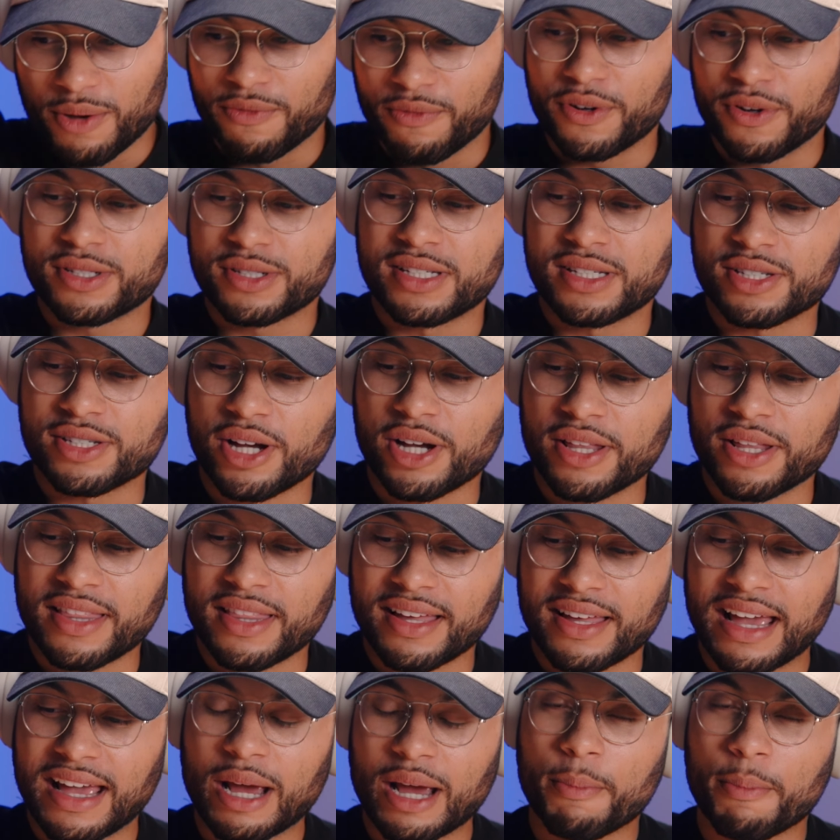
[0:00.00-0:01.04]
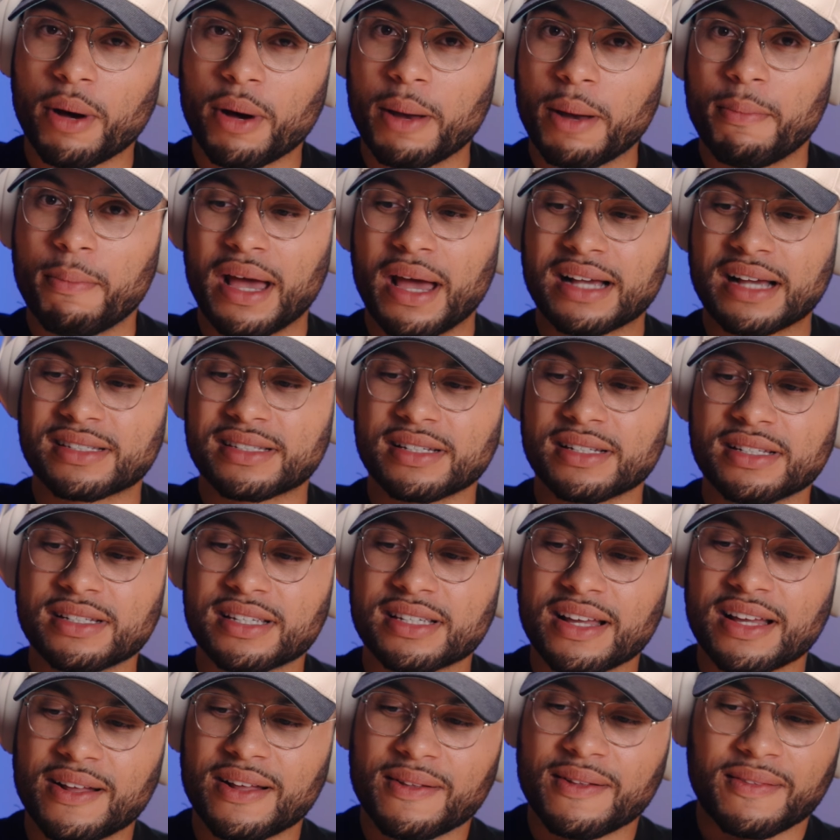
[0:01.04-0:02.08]
Versus on the AirPod
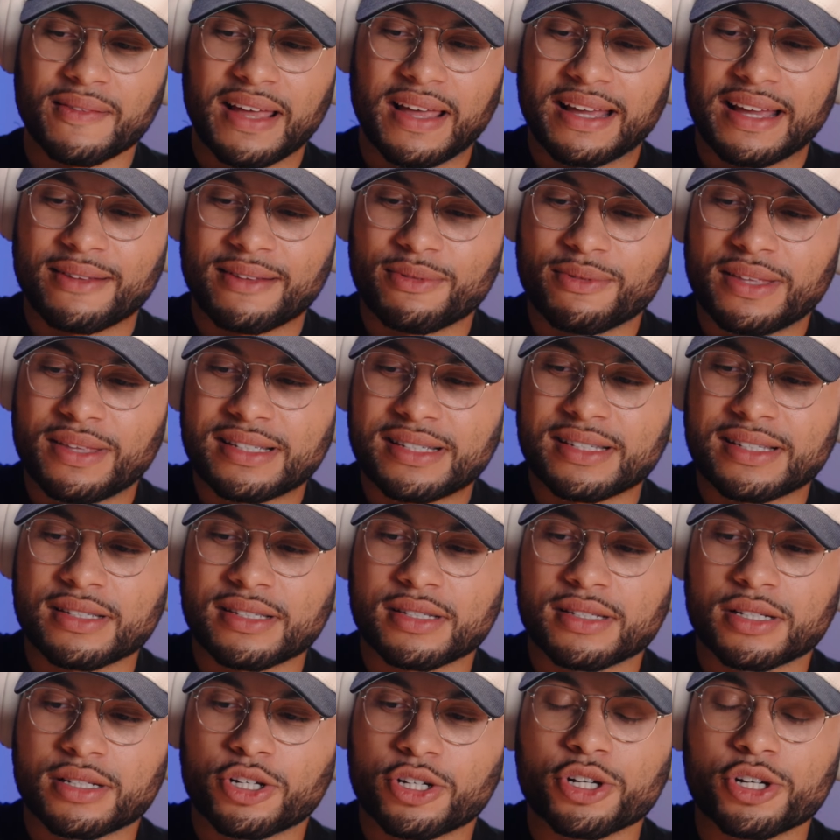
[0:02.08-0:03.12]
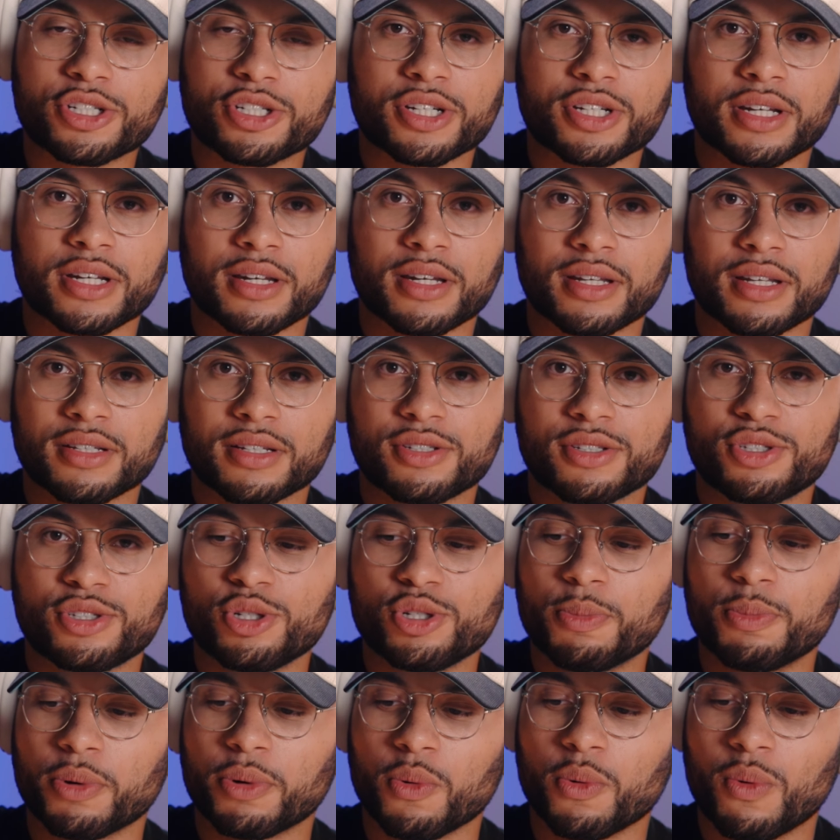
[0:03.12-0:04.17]
Maxes, like this is cushioned
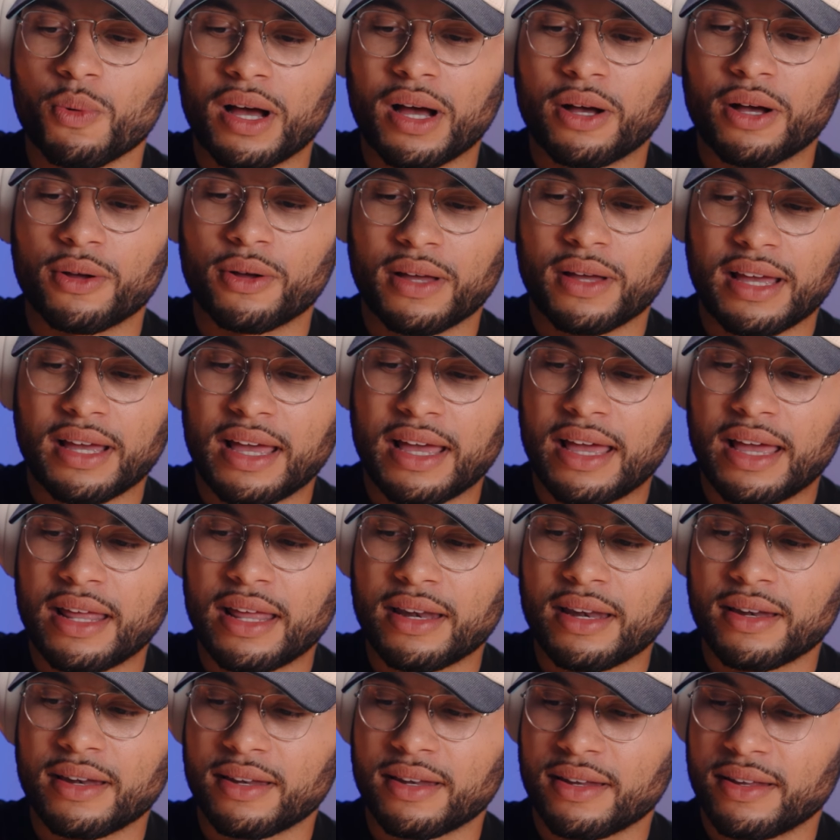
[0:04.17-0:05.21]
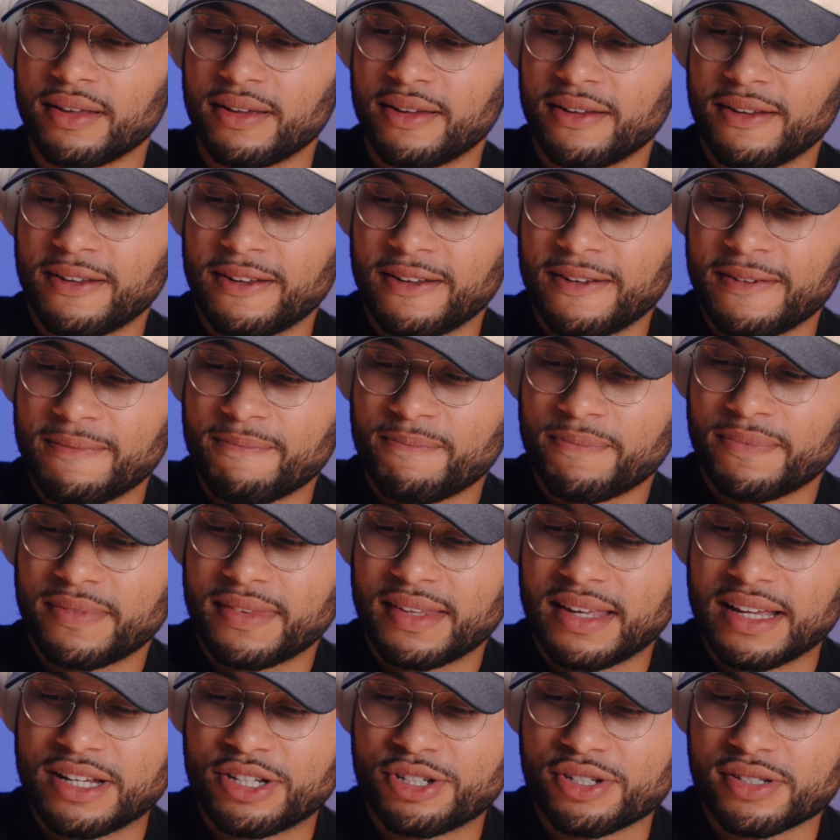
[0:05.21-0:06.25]
super well, and
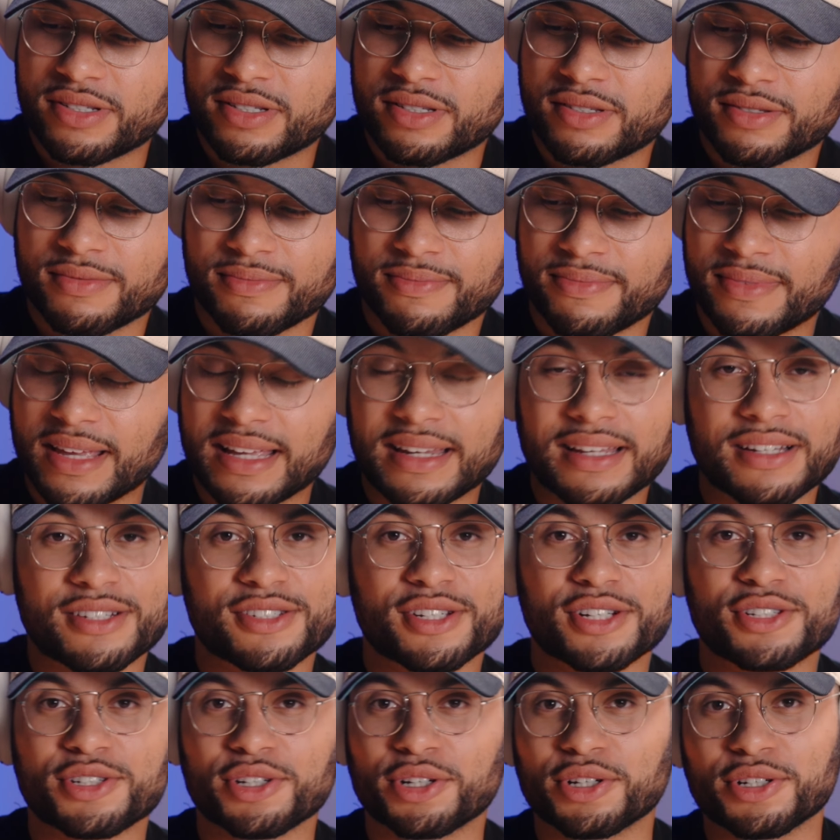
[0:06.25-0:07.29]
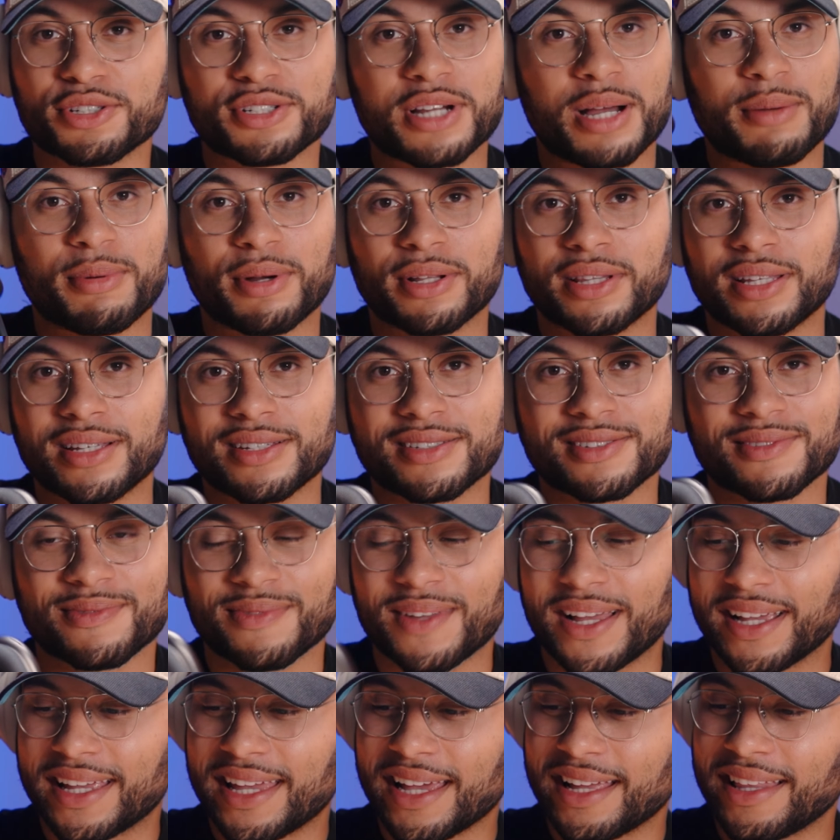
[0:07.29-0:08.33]
they did such a good job on these.
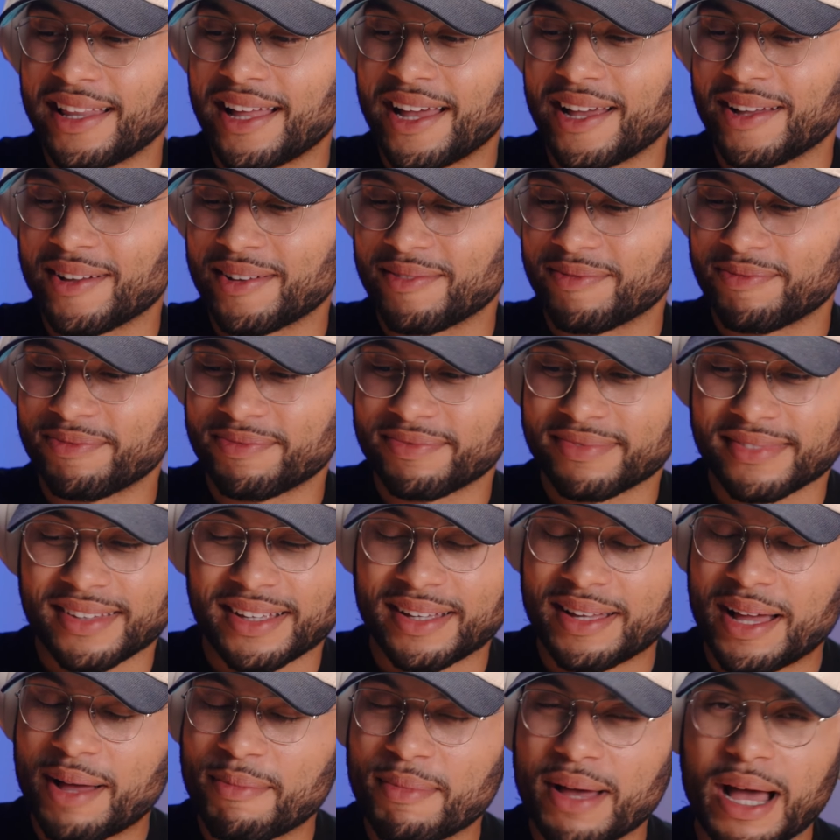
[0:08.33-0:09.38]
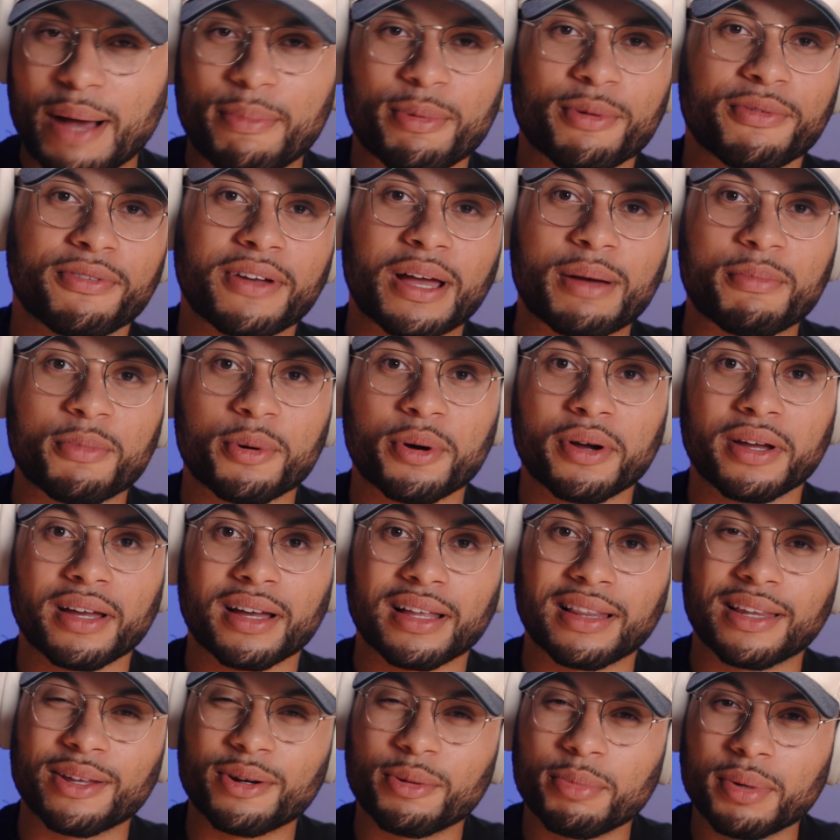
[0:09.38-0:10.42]
I can't lie. I'm an Apple fanboy a
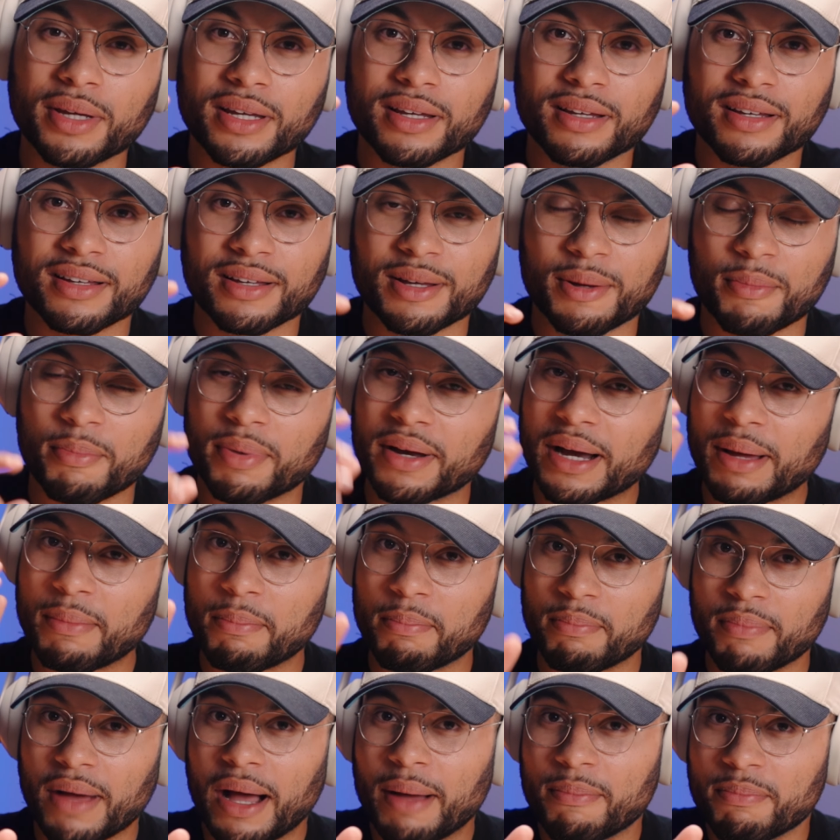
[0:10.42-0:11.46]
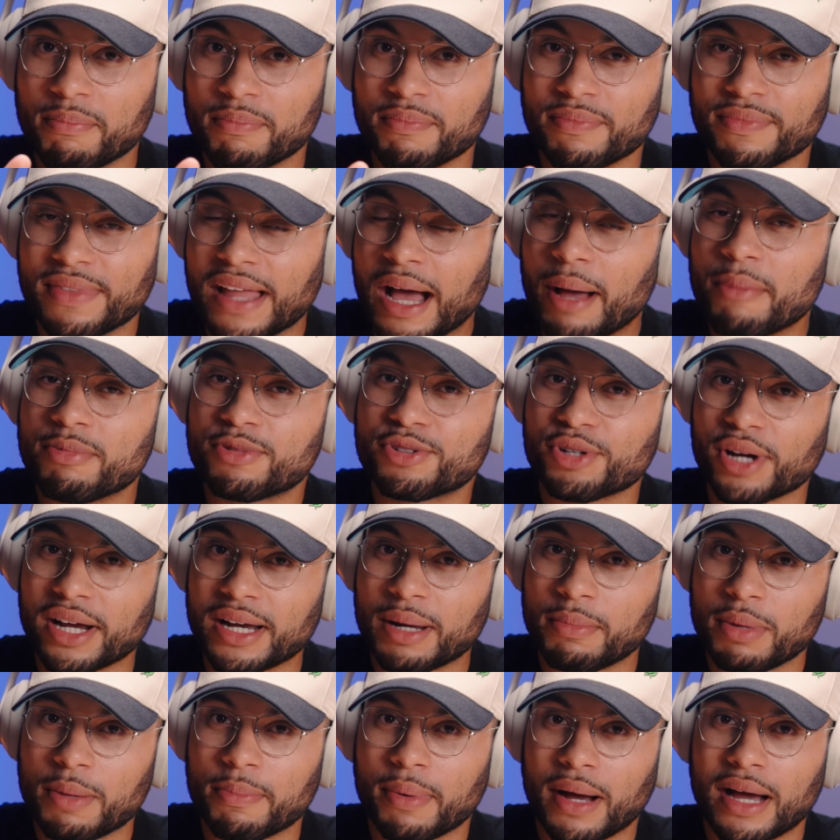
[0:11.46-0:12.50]
little bit, but I'm not trying
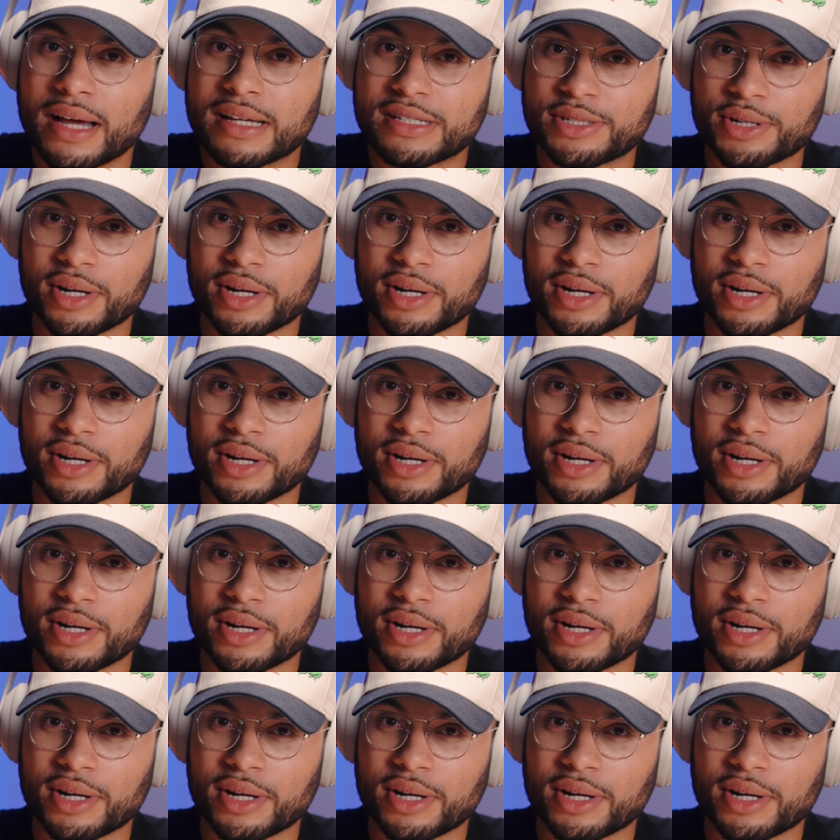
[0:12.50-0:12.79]
to be biased